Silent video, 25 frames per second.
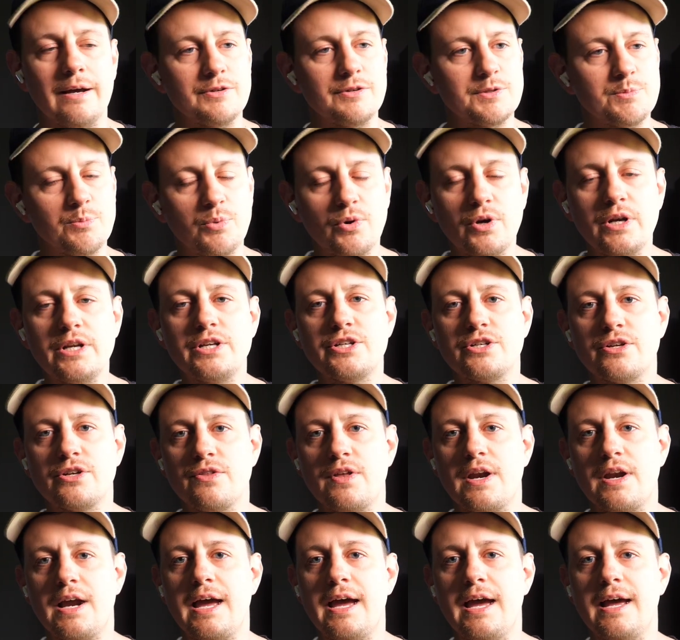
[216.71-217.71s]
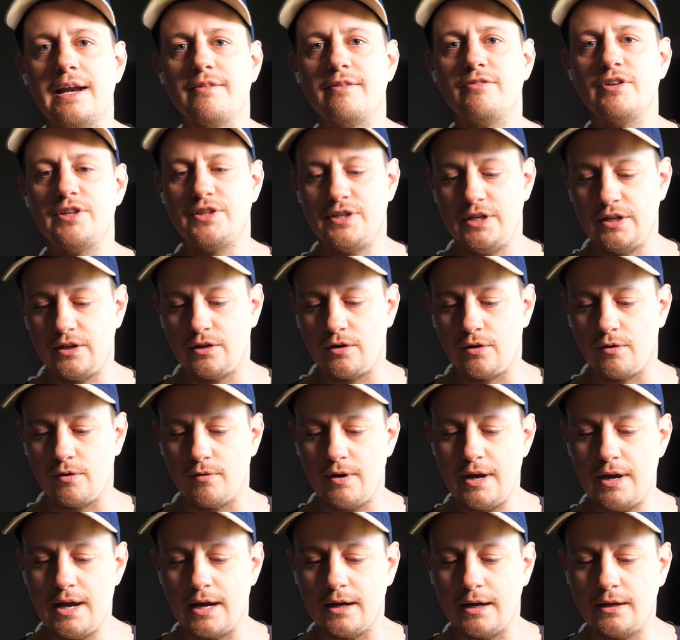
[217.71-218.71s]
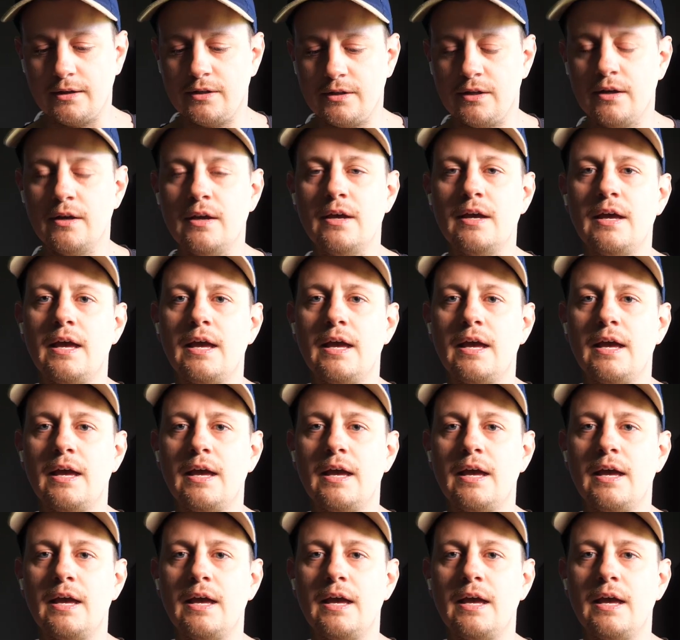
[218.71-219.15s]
I was pretty sure that I had everything correct.